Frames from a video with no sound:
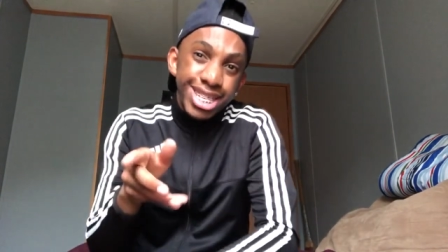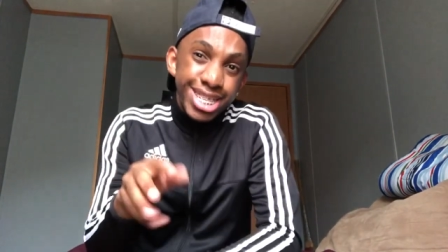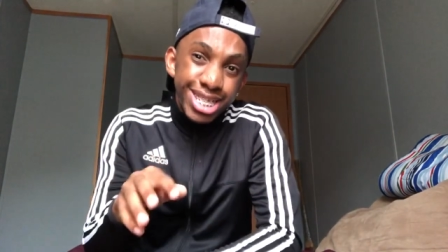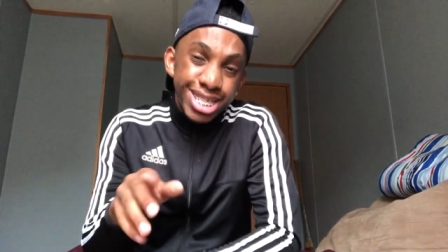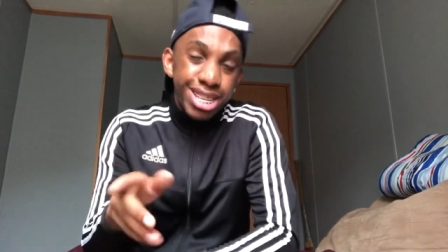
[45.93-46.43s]

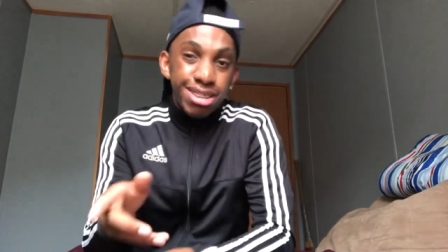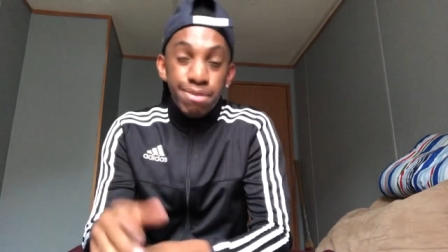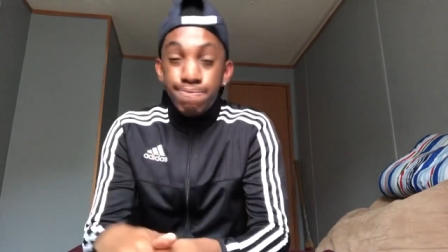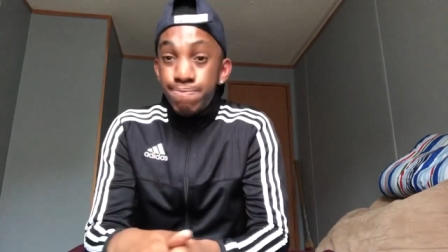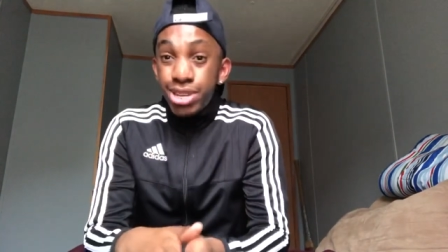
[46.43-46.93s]
it's not
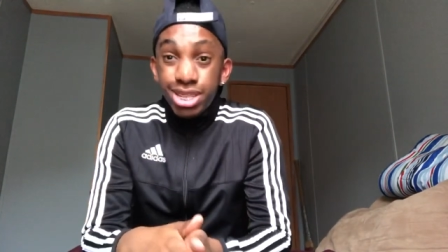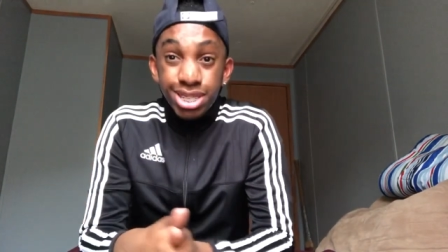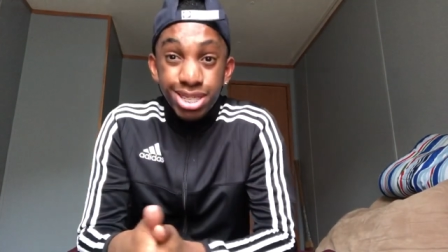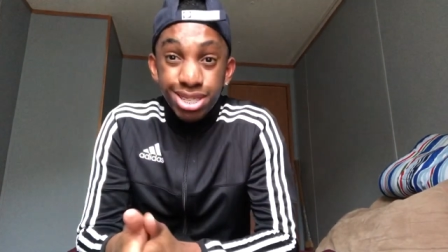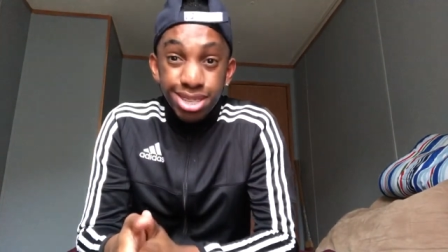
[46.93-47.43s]
the
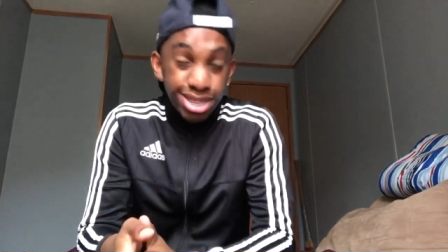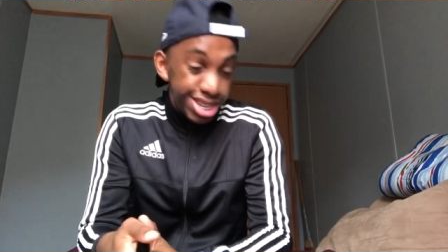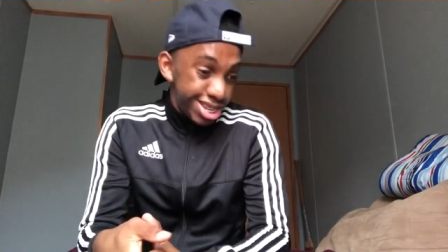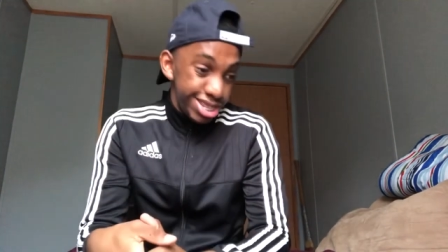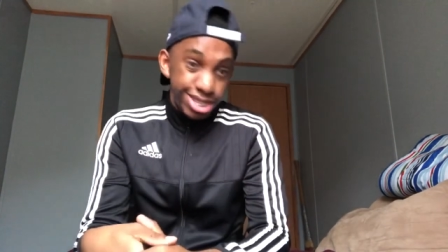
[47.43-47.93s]
best
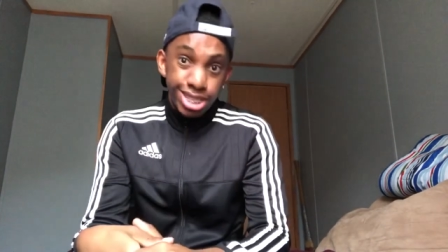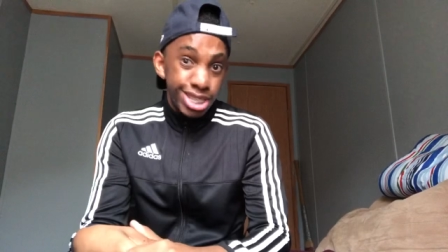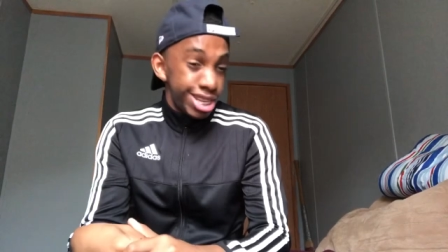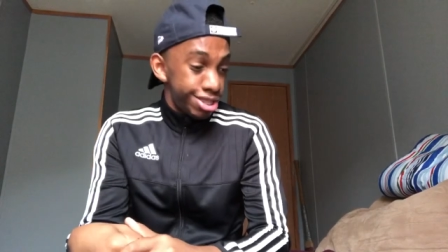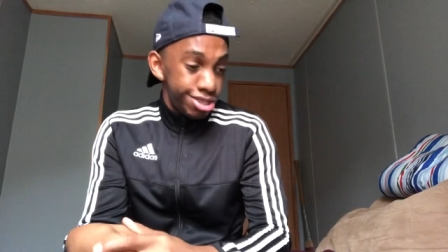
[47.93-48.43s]
and it's
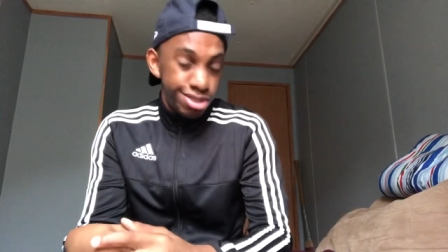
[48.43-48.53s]
not